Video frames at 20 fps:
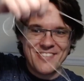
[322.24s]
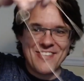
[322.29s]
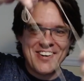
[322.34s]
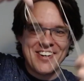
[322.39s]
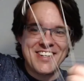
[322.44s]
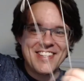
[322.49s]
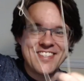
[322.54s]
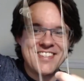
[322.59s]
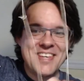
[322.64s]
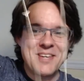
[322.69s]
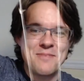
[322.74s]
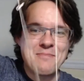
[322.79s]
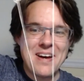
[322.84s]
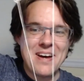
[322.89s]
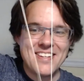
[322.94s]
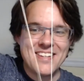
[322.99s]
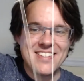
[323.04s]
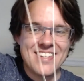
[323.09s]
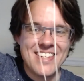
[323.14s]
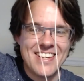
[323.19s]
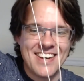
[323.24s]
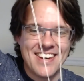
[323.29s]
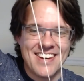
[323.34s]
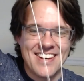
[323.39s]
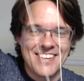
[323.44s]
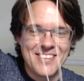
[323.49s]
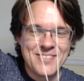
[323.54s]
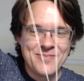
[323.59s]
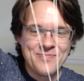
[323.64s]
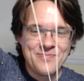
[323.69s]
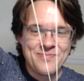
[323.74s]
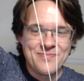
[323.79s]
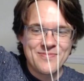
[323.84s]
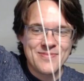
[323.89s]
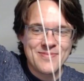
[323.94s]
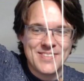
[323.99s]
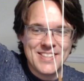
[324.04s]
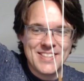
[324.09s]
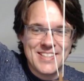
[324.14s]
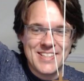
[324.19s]
very thematic.
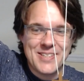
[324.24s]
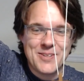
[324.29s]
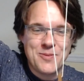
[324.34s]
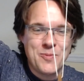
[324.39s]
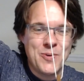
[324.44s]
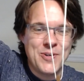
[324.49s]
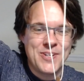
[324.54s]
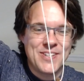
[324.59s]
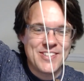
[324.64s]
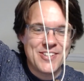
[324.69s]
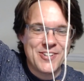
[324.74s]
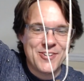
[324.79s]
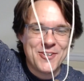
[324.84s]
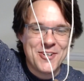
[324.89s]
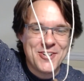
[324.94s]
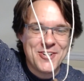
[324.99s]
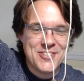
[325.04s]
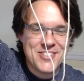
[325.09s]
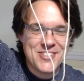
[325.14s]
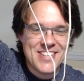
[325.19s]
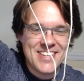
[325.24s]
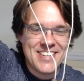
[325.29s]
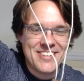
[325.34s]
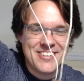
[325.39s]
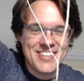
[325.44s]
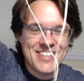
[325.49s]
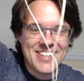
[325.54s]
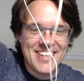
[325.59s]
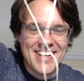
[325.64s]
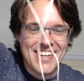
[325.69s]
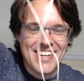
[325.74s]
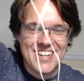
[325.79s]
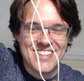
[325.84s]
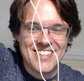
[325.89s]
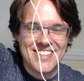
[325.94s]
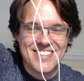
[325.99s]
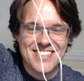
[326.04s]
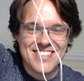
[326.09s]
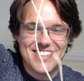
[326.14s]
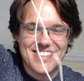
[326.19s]
A little wooden cross there on a
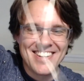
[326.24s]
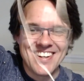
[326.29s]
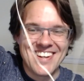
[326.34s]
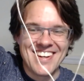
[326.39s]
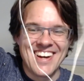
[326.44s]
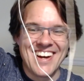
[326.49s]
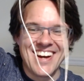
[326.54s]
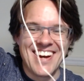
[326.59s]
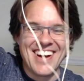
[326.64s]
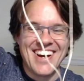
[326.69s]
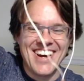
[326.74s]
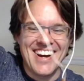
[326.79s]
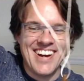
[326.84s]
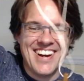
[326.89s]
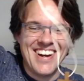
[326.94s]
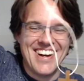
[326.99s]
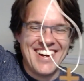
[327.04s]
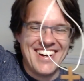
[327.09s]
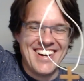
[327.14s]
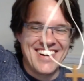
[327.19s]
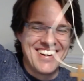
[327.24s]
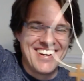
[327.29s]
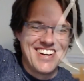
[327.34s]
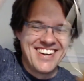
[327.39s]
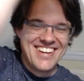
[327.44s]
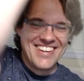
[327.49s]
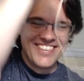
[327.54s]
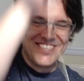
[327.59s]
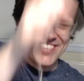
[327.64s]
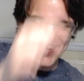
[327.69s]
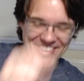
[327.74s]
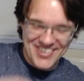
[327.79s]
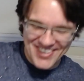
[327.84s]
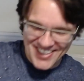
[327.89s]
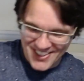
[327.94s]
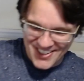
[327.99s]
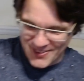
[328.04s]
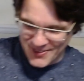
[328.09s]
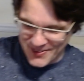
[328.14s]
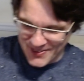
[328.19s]
necklace. Very
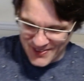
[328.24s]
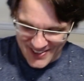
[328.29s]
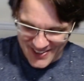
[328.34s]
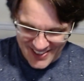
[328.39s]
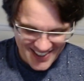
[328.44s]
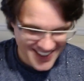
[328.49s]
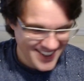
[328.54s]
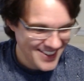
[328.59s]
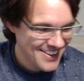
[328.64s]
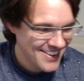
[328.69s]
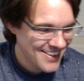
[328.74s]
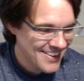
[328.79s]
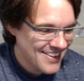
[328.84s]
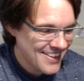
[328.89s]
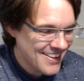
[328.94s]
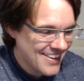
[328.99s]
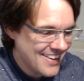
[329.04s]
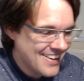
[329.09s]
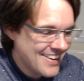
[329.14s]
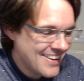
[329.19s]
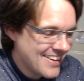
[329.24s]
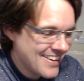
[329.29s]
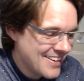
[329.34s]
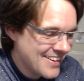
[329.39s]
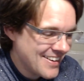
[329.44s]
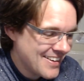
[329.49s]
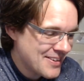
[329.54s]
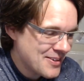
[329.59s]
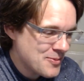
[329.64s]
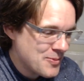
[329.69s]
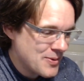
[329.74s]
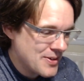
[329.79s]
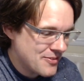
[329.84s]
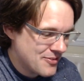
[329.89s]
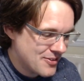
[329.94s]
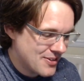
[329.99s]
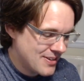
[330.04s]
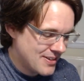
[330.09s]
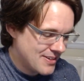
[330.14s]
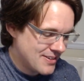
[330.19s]
cool. And
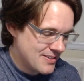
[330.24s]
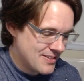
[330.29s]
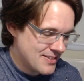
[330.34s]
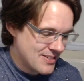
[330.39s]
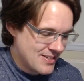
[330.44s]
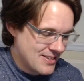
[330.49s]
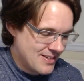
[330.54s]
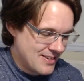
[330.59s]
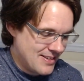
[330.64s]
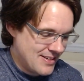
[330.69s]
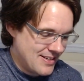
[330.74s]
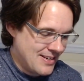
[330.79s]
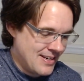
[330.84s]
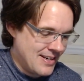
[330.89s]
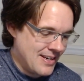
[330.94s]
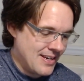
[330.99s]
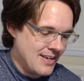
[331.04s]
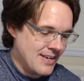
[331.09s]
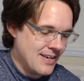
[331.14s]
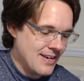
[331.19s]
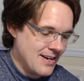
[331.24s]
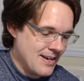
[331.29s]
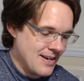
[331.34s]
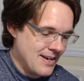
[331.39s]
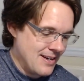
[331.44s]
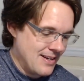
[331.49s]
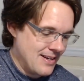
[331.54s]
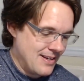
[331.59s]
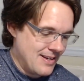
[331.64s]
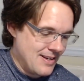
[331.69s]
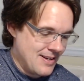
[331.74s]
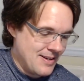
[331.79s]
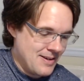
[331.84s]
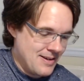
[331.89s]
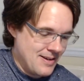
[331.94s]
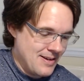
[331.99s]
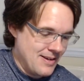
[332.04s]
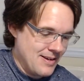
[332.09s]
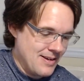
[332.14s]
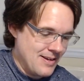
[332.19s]
we've got
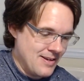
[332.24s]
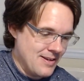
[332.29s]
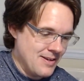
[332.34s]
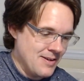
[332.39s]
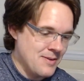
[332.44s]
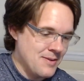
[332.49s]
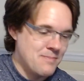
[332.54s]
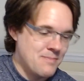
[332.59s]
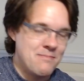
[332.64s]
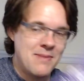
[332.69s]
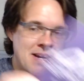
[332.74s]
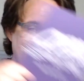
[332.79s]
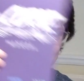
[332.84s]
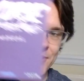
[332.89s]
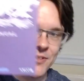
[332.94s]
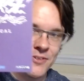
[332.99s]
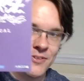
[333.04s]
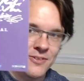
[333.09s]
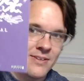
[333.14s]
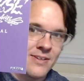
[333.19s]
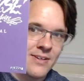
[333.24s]
a manual.